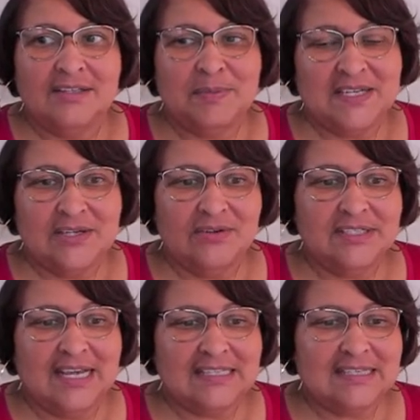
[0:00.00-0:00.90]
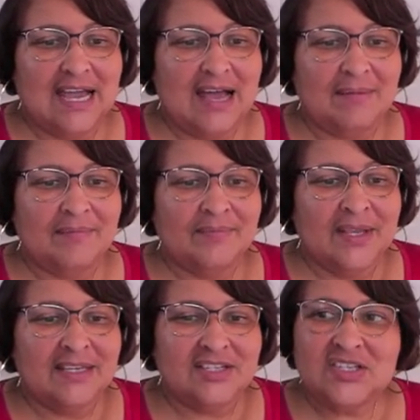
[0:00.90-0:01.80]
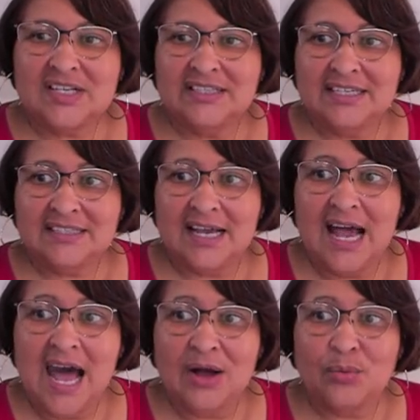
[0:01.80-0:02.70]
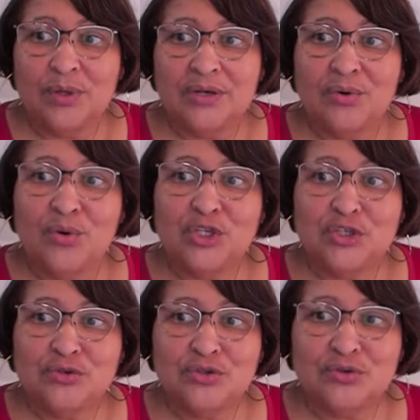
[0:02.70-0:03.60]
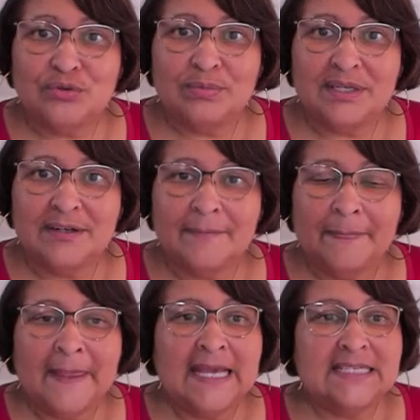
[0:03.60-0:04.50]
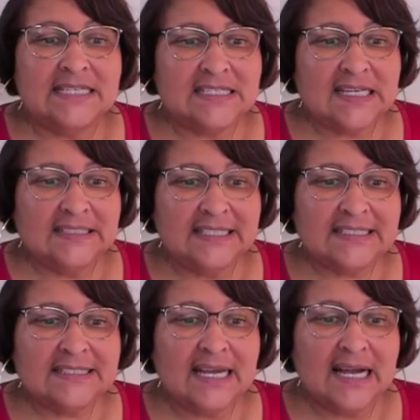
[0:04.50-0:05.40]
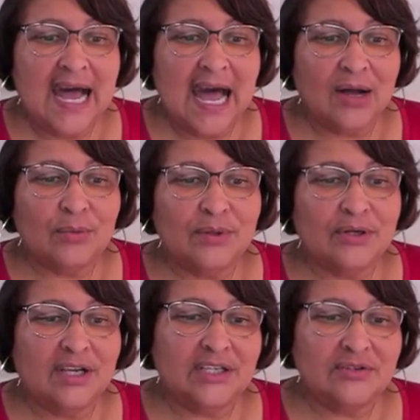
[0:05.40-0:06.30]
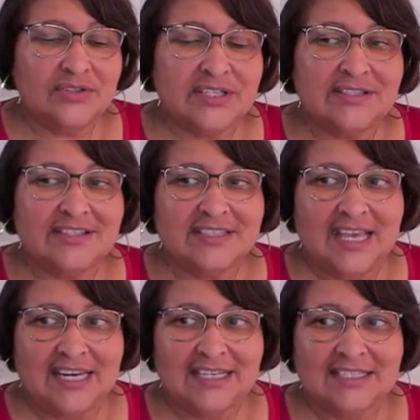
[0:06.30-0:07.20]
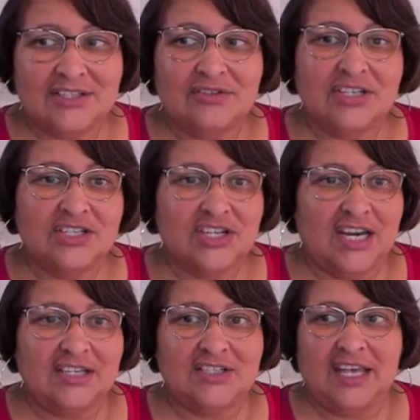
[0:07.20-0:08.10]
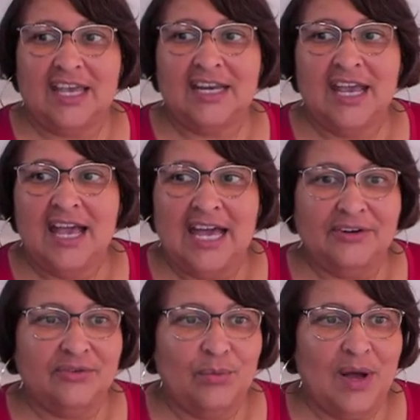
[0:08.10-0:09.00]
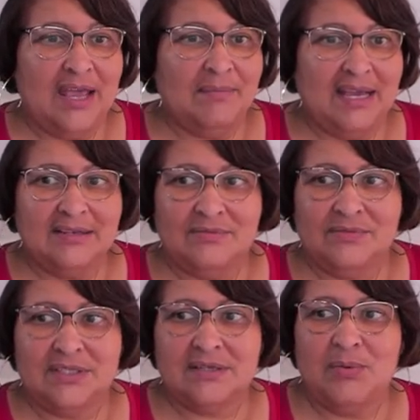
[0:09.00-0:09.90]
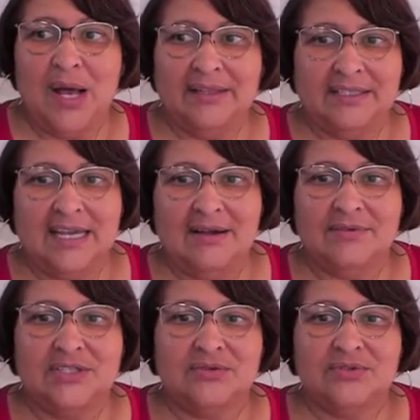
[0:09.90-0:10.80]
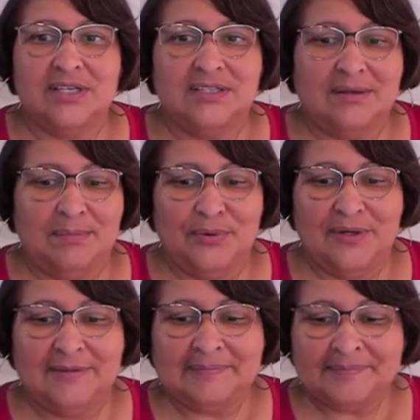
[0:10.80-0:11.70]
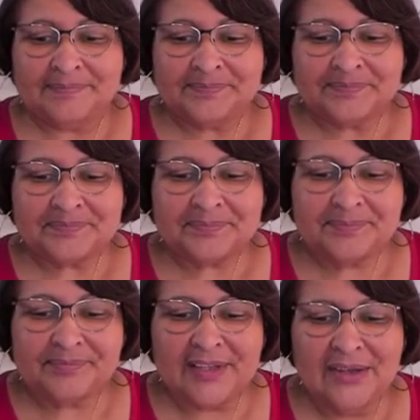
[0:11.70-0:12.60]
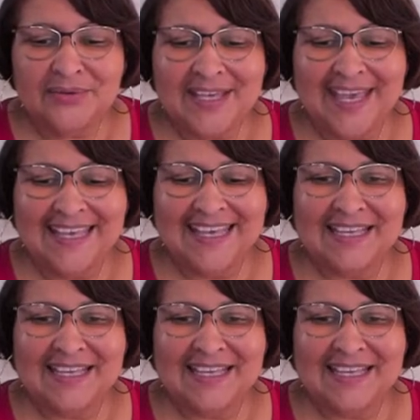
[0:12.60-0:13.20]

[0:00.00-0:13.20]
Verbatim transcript: especially on desktop, just click the cogwheel on YouTube. Just click the cogwheel and you'll see the settings and you can change that. I don't know why my quality got reduced at some point. Okay,